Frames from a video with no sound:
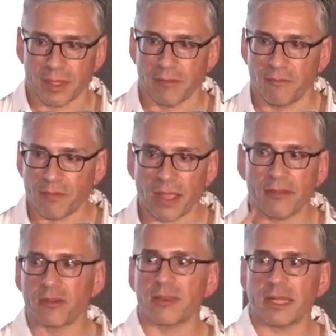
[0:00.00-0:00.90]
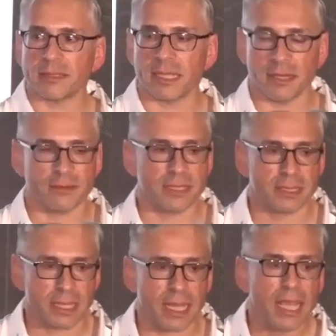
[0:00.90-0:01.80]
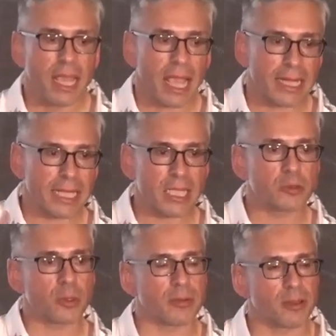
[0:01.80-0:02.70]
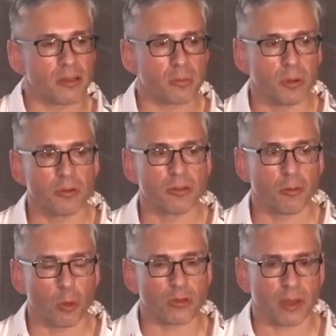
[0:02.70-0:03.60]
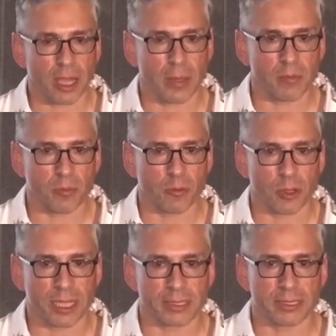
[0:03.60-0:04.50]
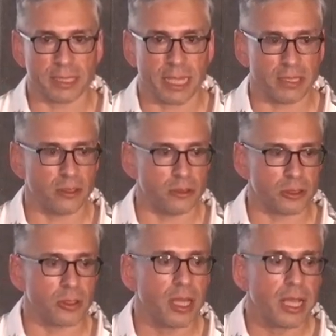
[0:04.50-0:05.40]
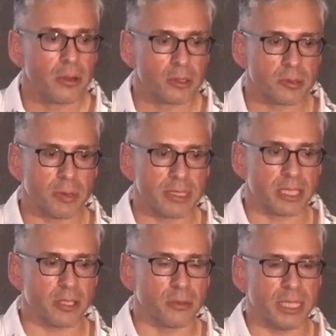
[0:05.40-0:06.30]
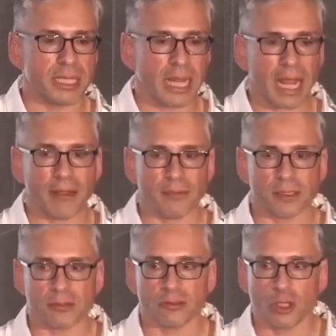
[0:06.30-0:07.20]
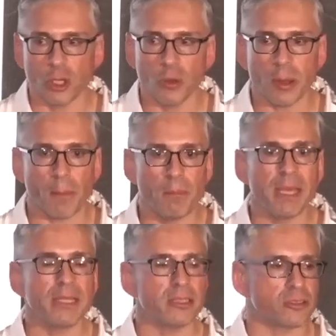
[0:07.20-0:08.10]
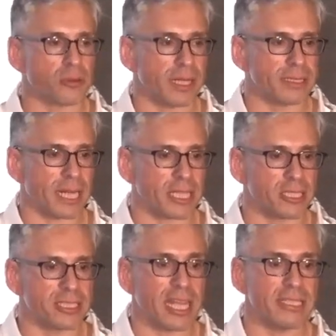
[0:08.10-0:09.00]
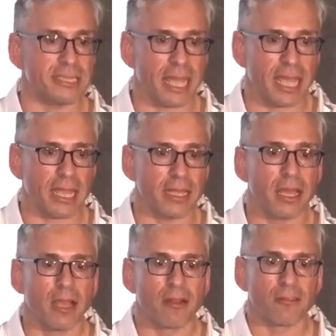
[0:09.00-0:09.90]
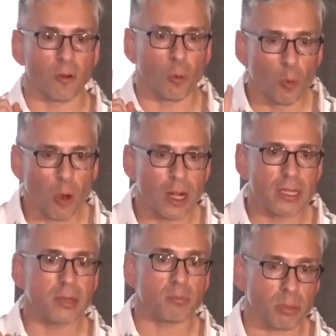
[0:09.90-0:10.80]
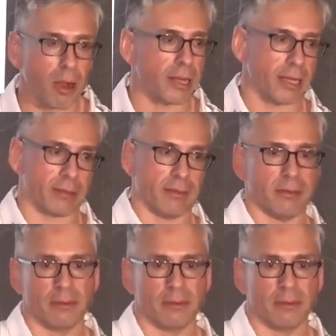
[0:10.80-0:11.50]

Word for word: 500,000 NFTs a day, and each one of those moves four times before it gets to the end user, which means that you need an average of 2 million transactions a day for one product.